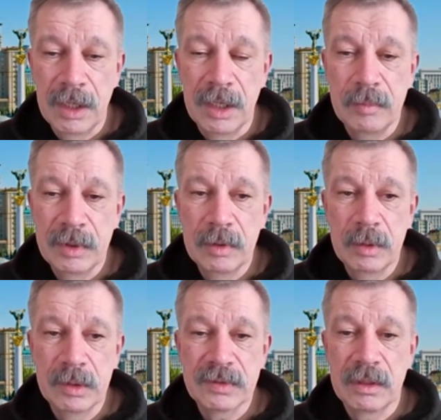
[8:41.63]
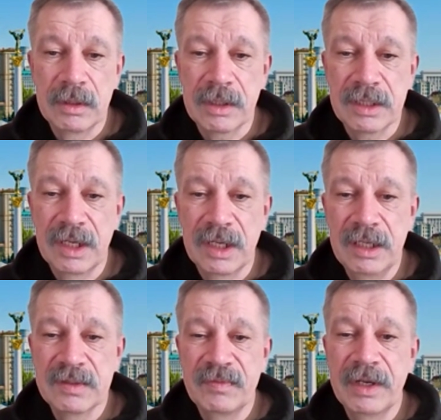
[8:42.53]
And because Russia
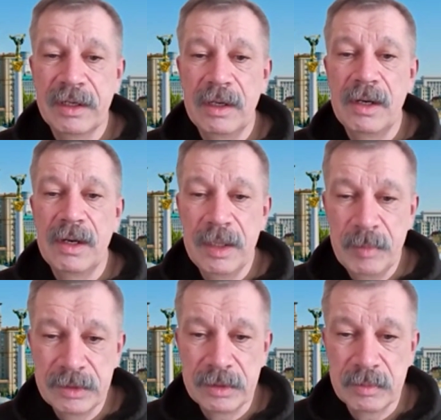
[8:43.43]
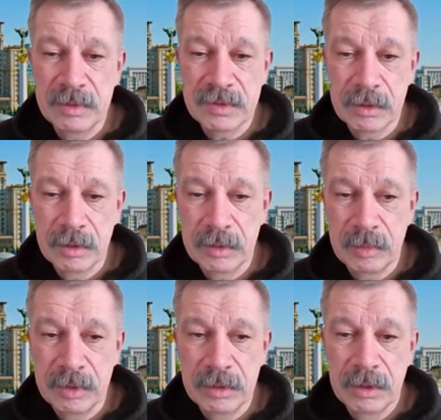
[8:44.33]
is very limited with
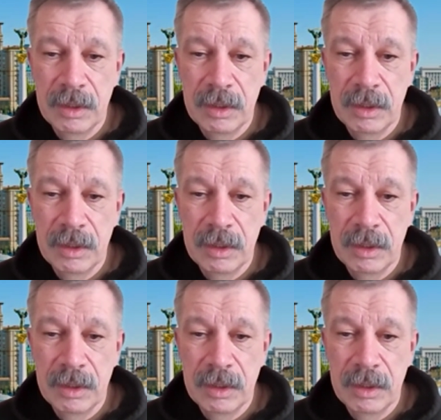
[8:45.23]
economy,